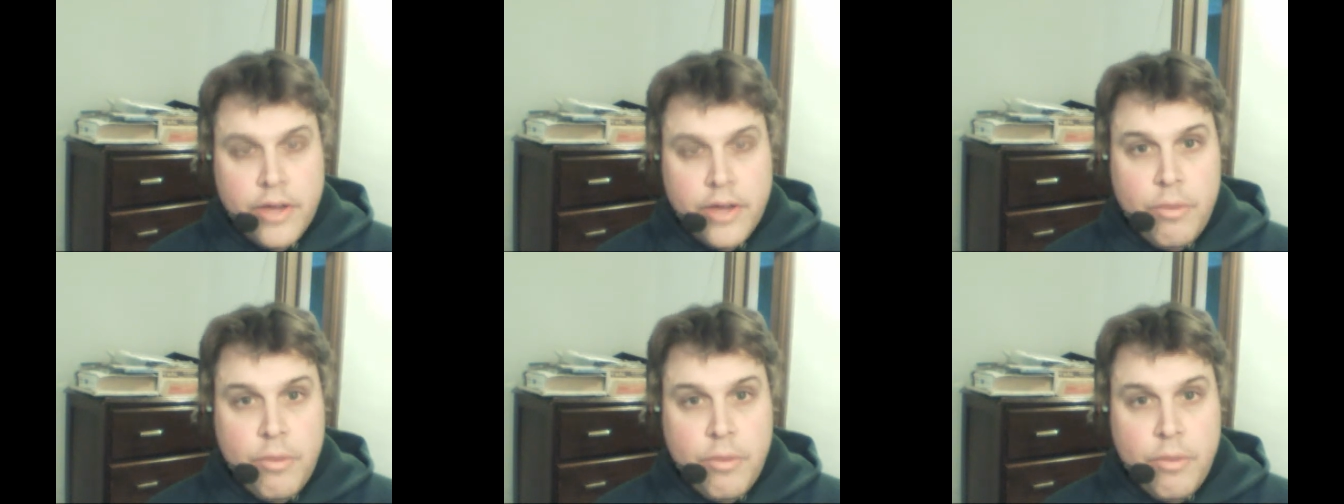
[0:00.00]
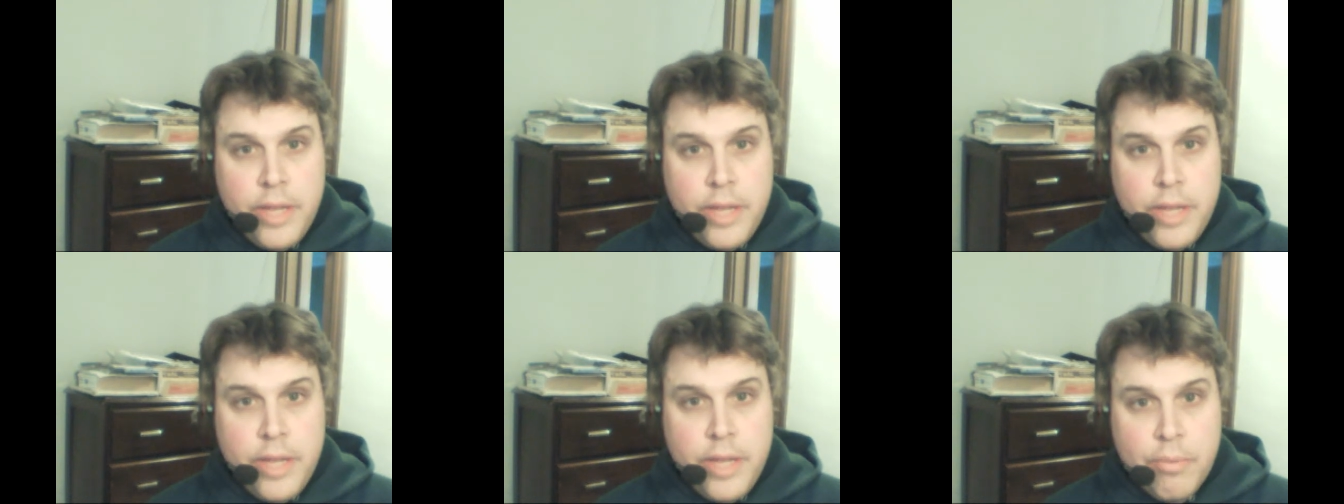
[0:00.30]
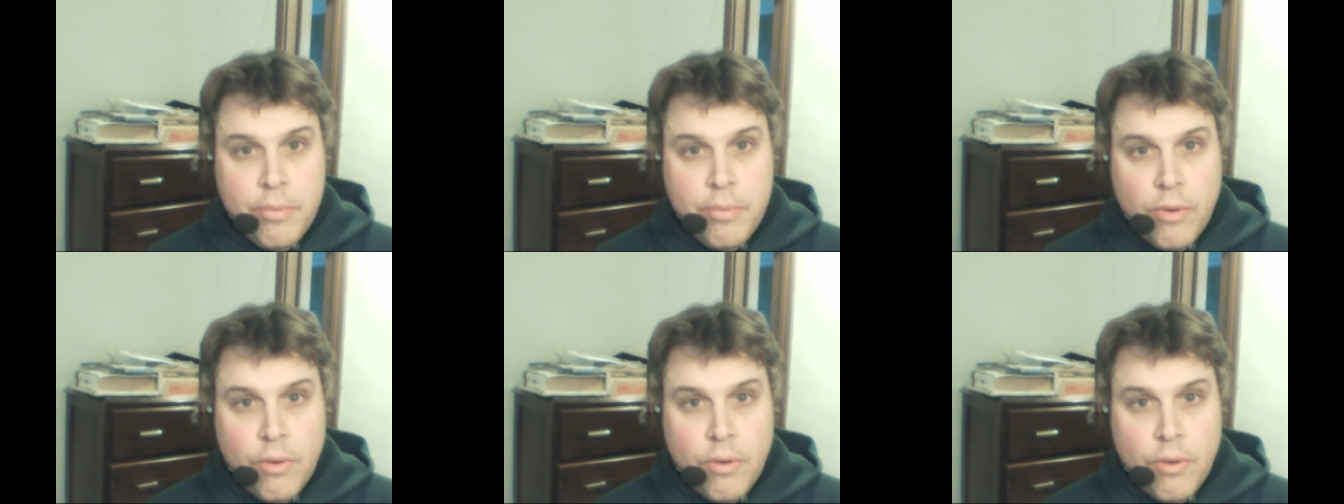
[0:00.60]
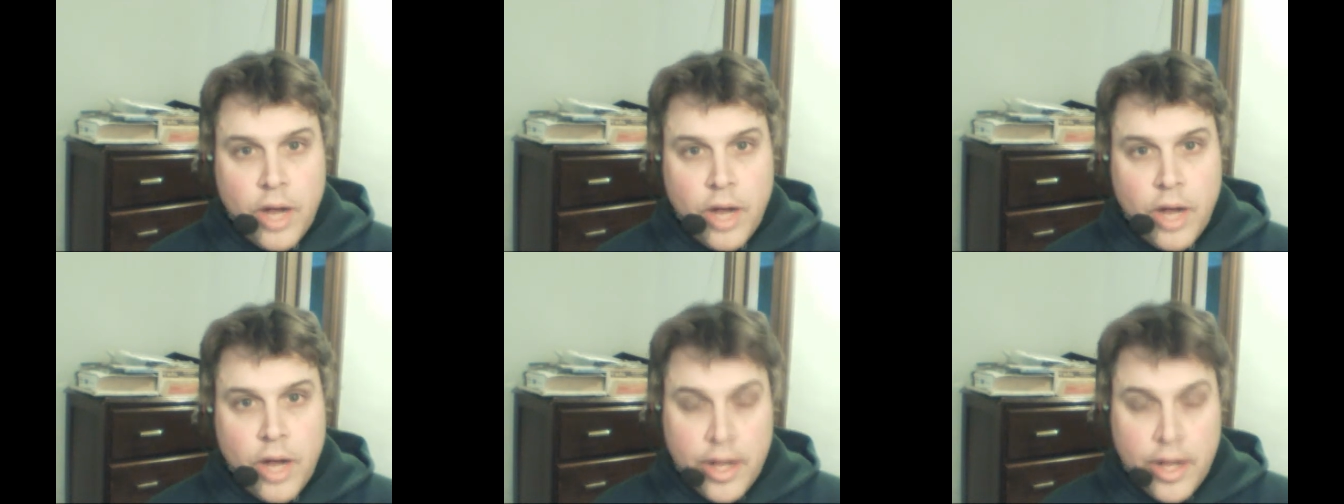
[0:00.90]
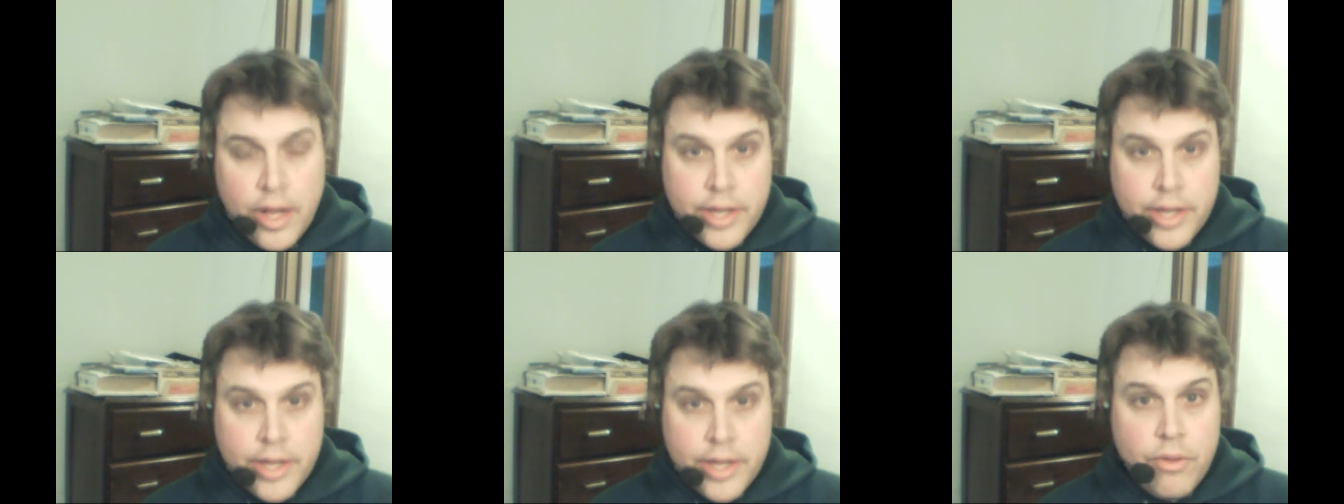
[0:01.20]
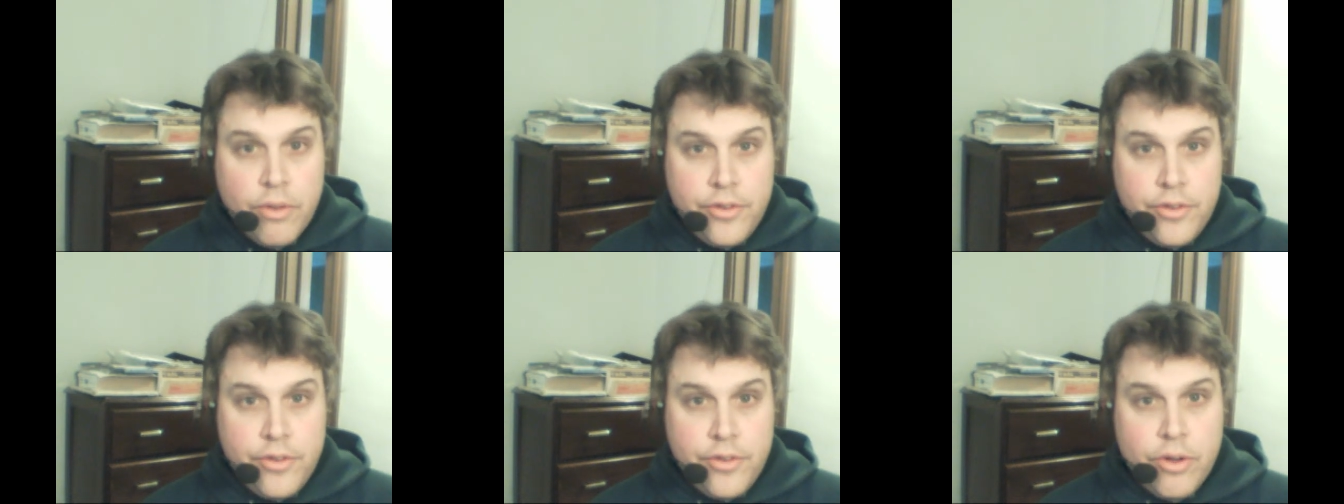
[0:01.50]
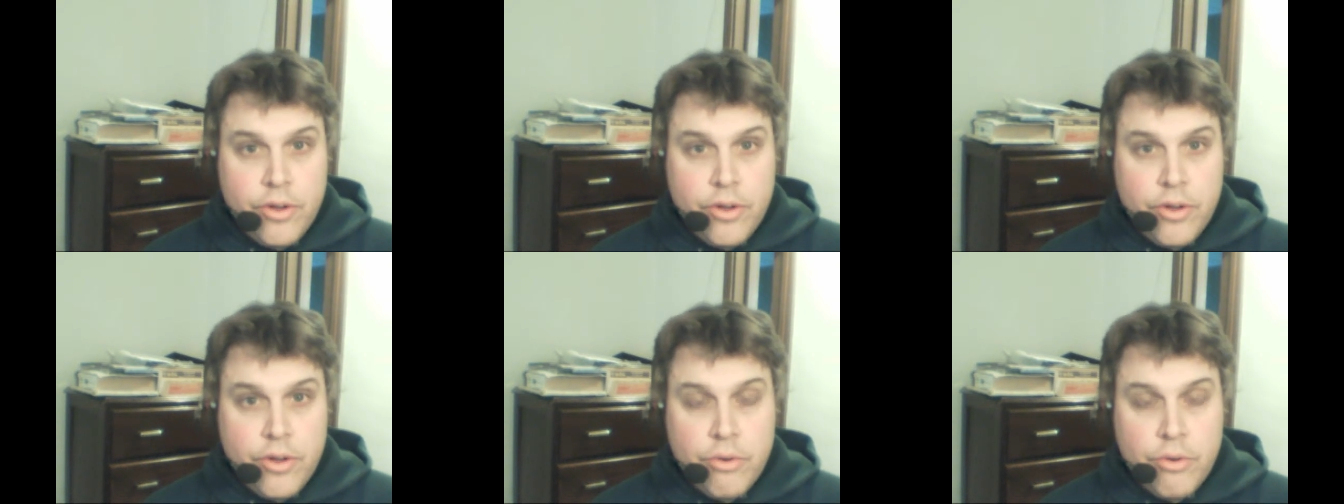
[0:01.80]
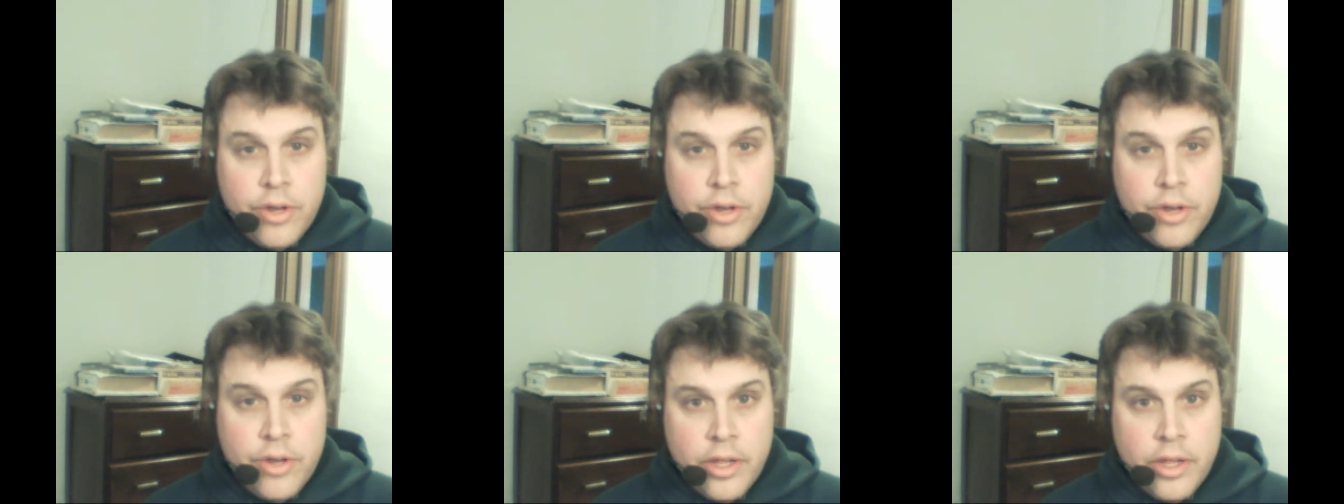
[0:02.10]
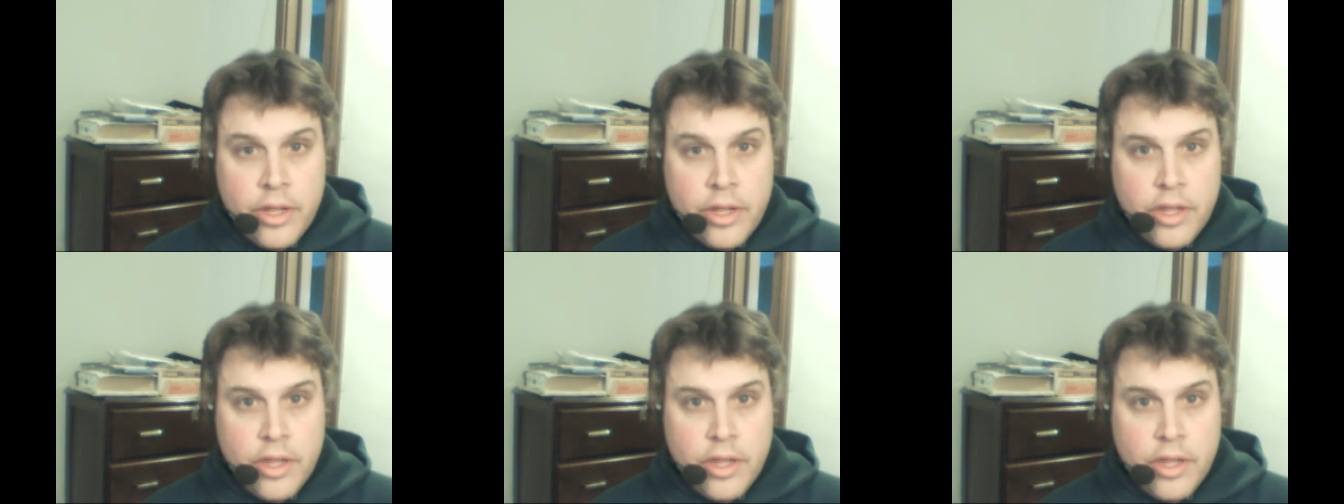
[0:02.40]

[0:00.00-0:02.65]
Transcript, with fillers: kill people, uh, kill the children,